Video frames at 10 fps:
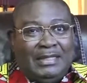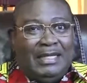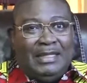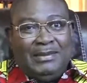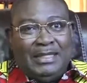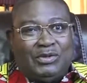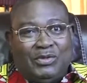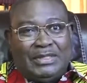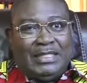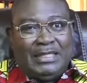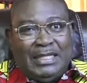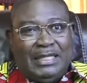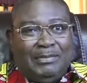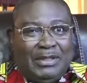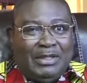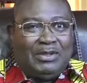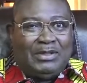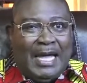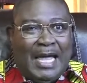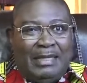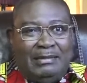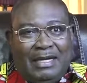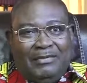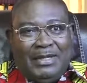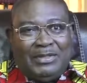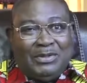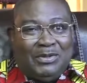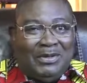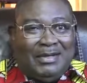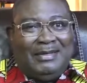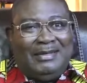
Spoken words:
Then he begins to sing. Then he begins to say, aye, have mercy you.